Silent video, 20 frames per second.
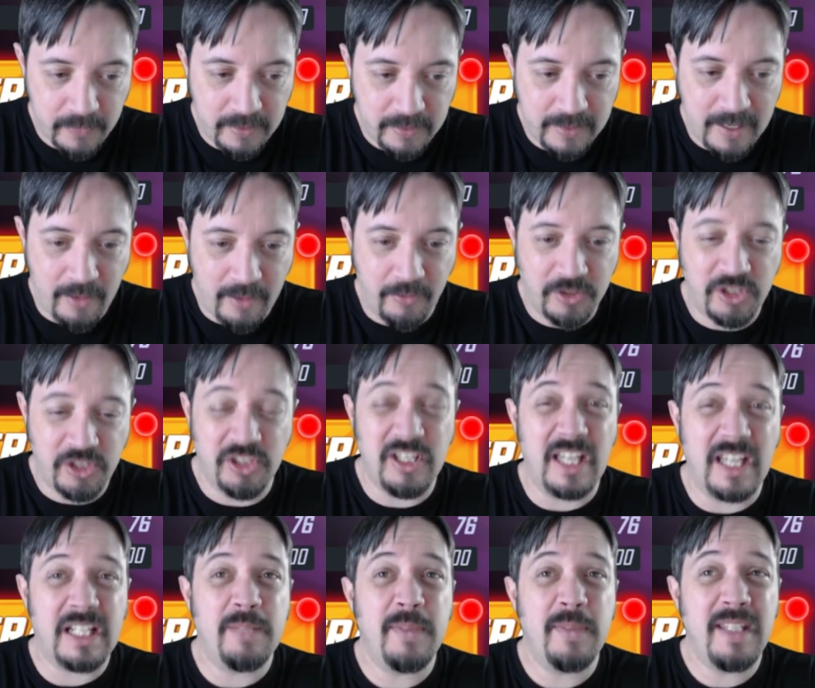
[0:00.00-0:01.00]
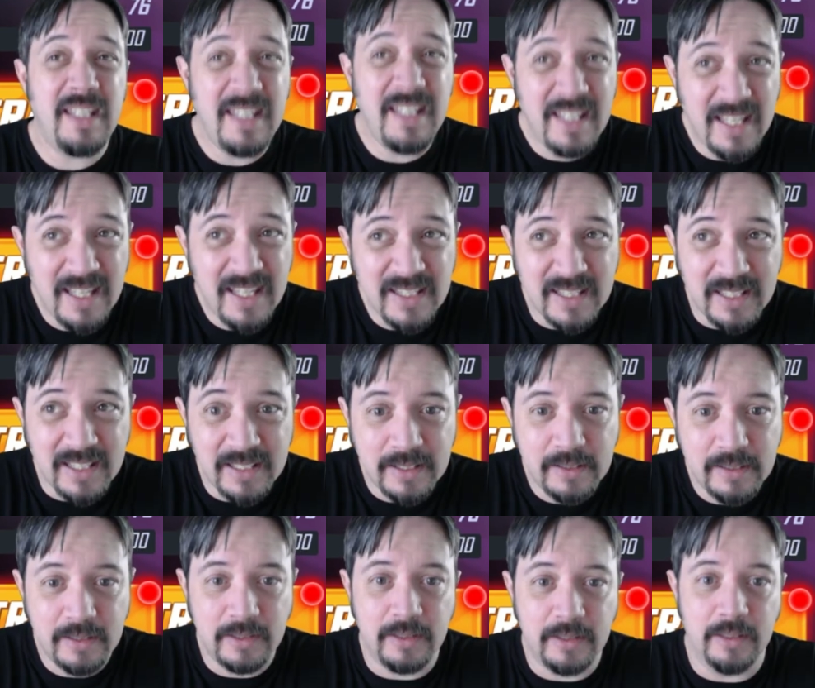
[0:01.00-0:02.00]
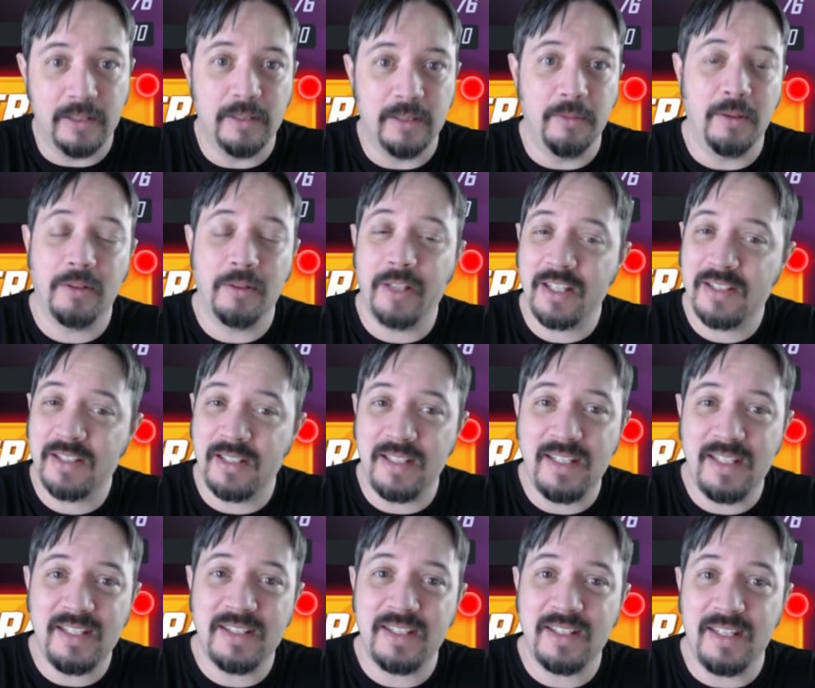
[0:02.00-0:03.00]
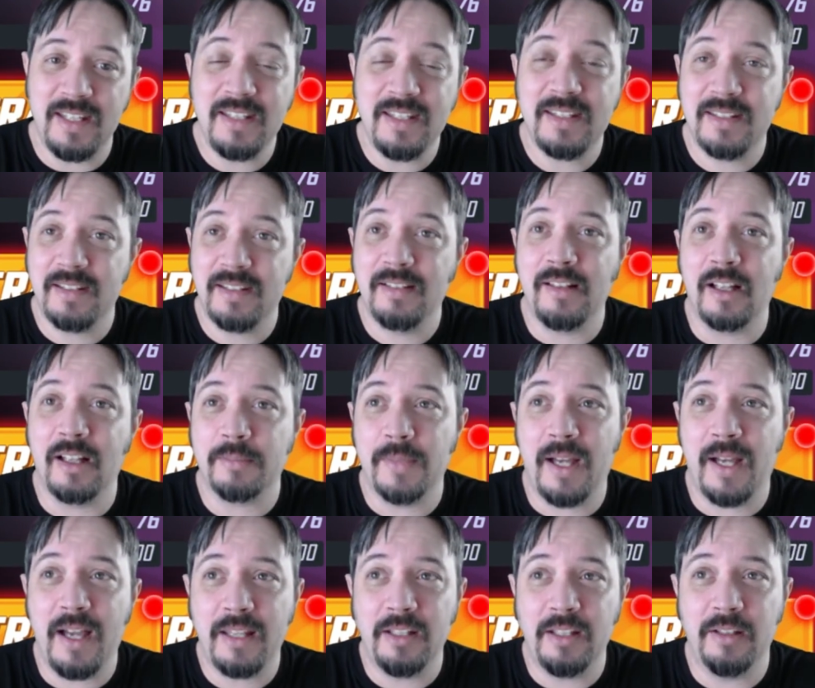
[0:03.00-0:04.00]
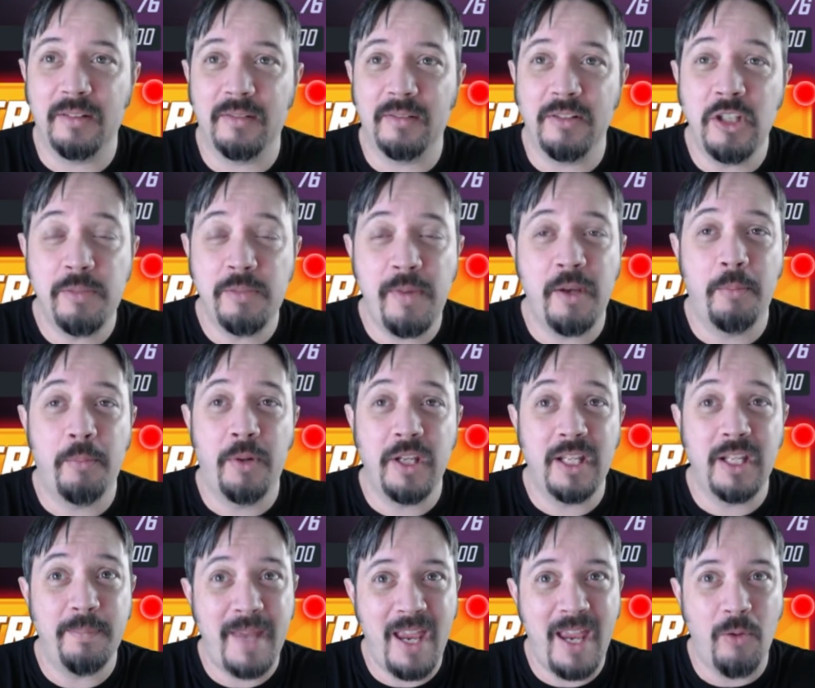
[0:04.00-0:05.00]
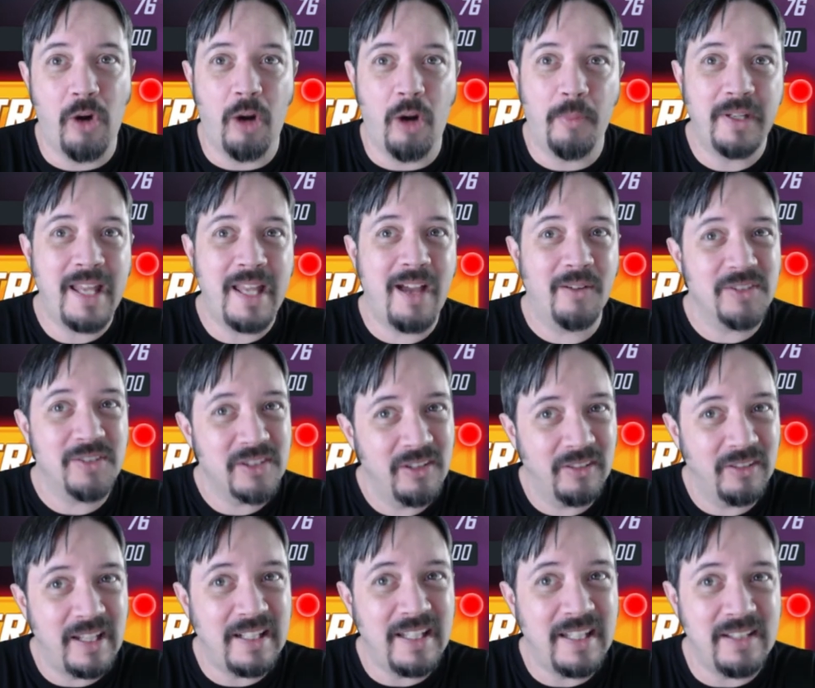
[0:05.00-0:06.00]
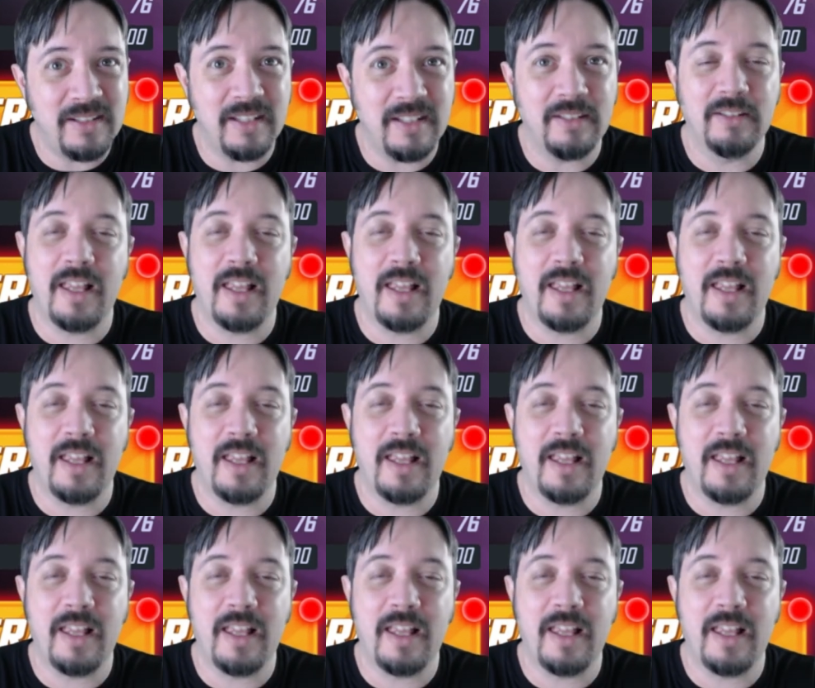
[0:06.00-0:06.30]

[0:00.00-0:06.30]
Now, this is not going to be easy. Like I said, he's locked behind it. It used to be a pretty good paywall, but now it's still not easy.